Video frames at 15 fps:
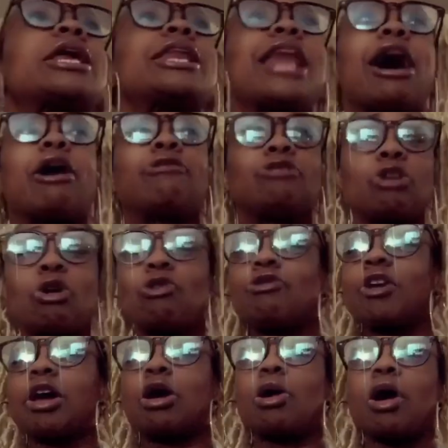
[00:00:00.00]
Now, if you
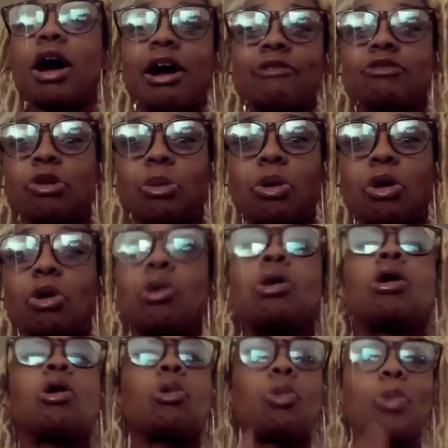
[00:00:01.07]
feel comfortable
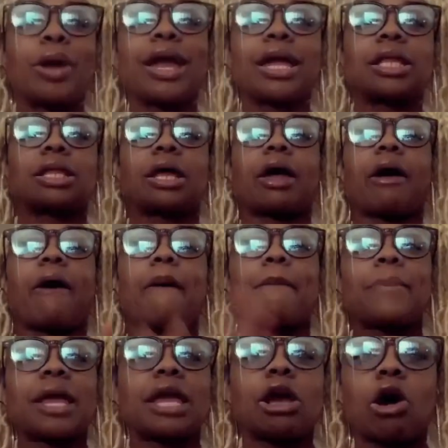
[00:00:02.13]
with
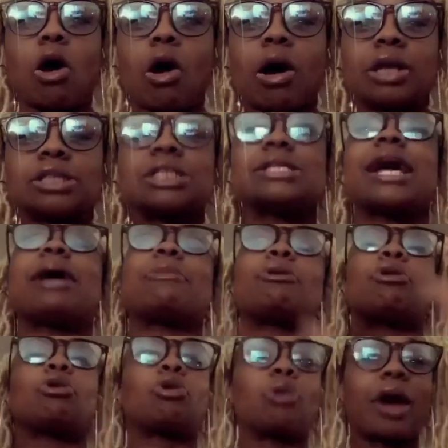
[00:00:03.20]
being called
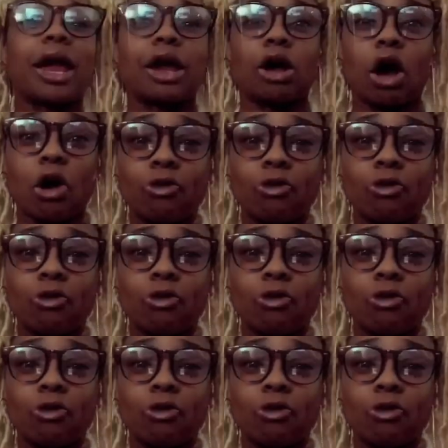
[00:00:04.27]
disabled, great, go